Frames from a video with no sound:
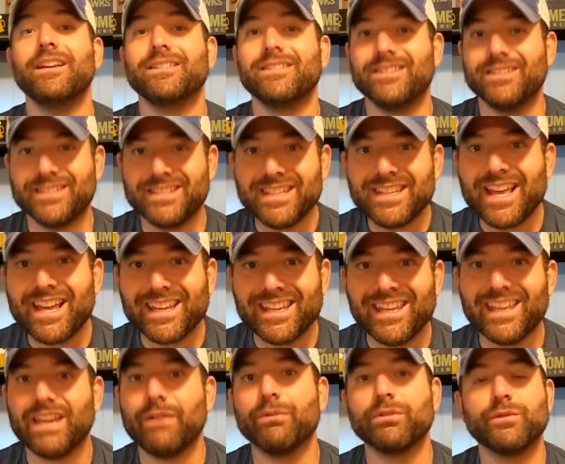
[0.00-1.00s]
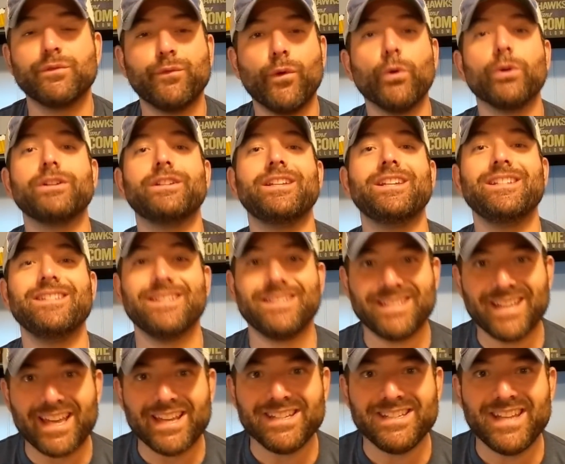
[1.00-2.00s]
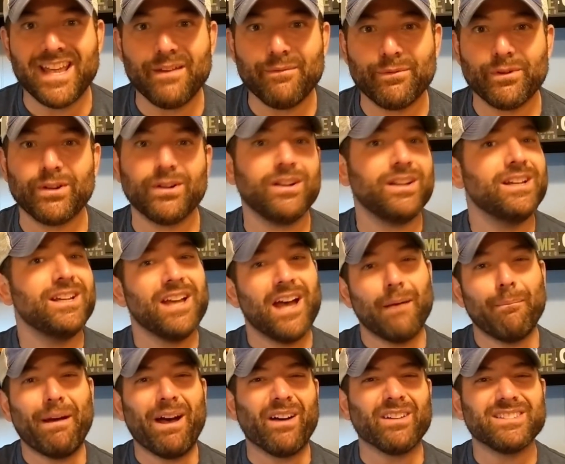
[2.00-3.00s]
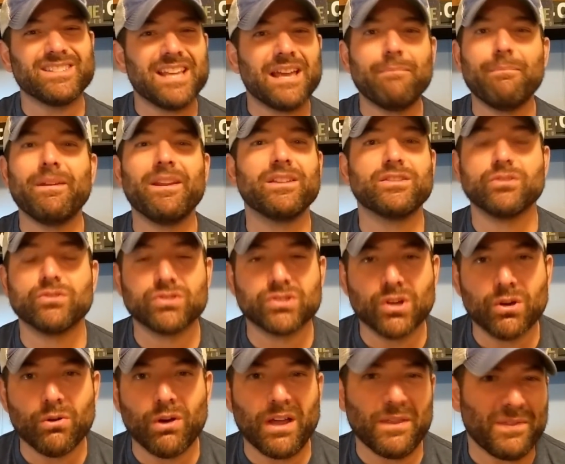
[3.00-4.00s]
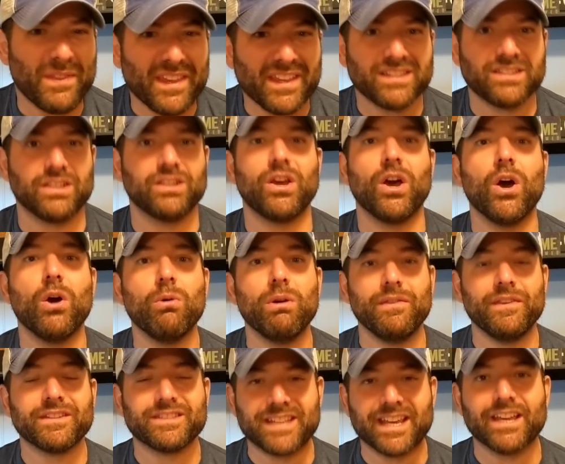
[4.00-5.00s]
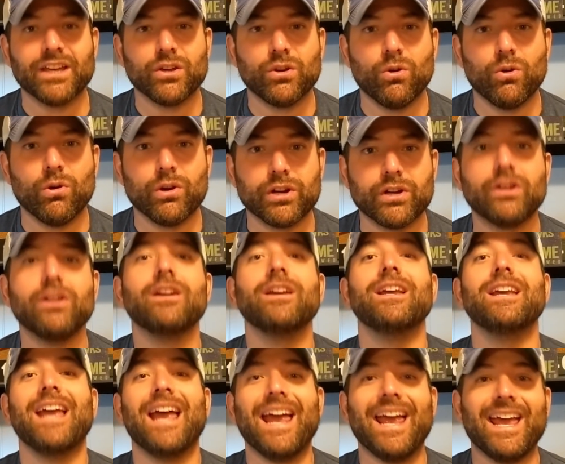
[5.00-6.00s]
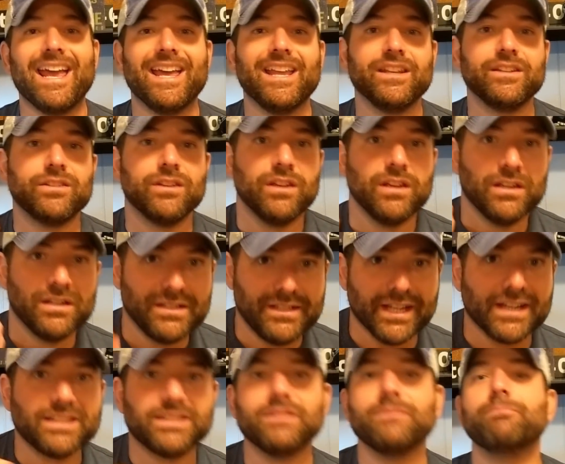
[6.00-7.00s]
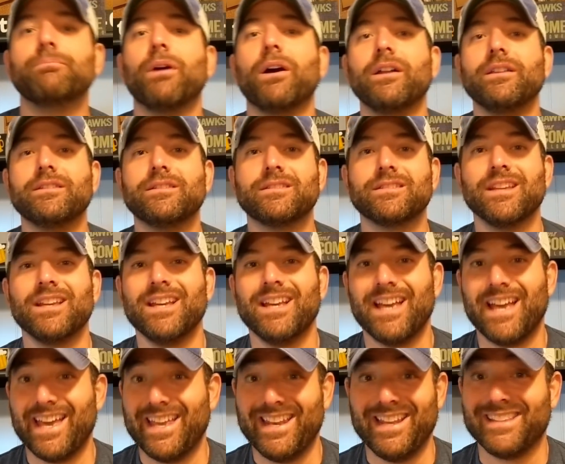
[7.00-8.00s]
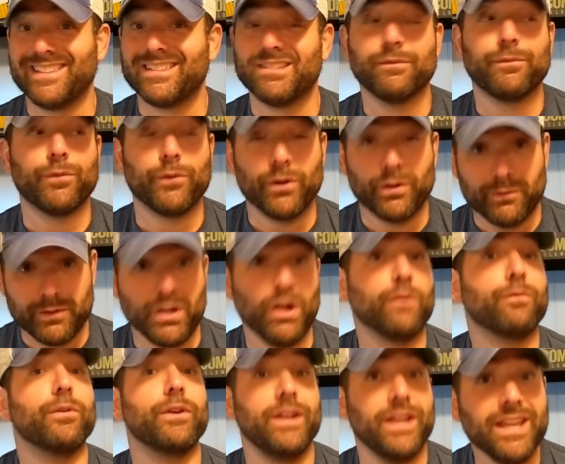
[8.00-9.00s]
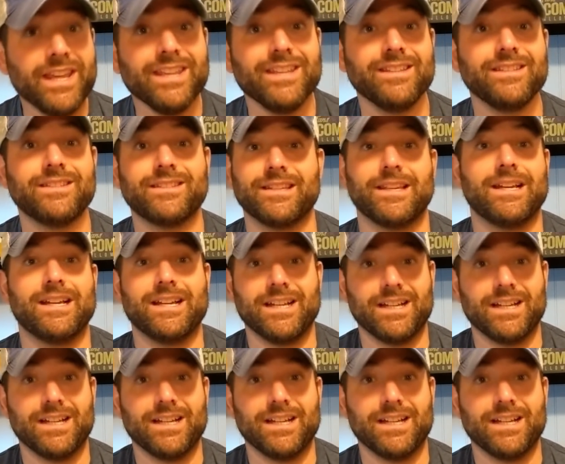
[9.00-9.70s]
Did you see that kick? It was 14-10 Denver, about 10 minutes or so, I think, to go in the second quarter, and Dixon punts, and it's for his